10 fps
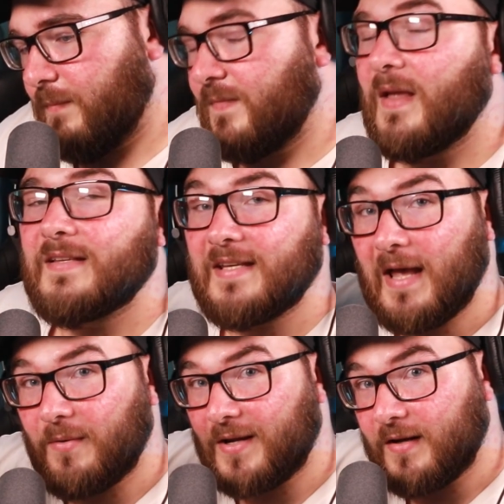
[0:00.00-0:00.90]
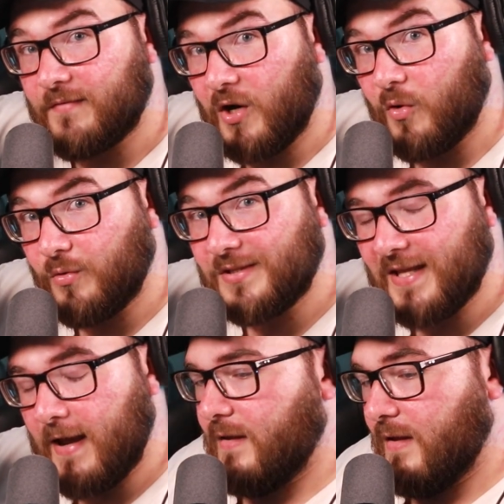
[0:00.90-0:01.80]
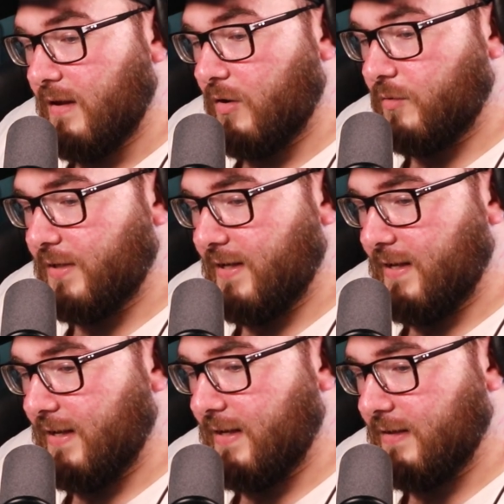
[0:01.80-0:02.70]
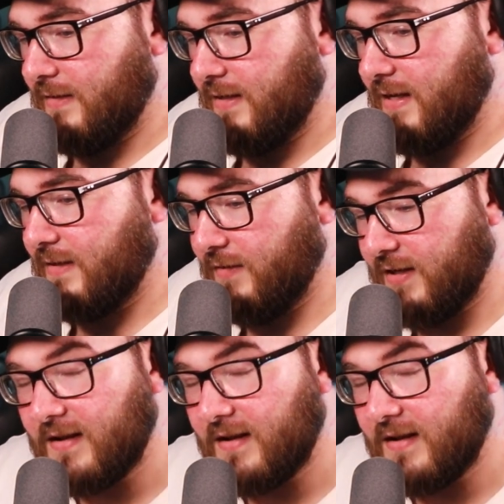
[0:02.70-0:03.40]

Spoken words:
see how it kind of holds that? Hold it and deactivate it.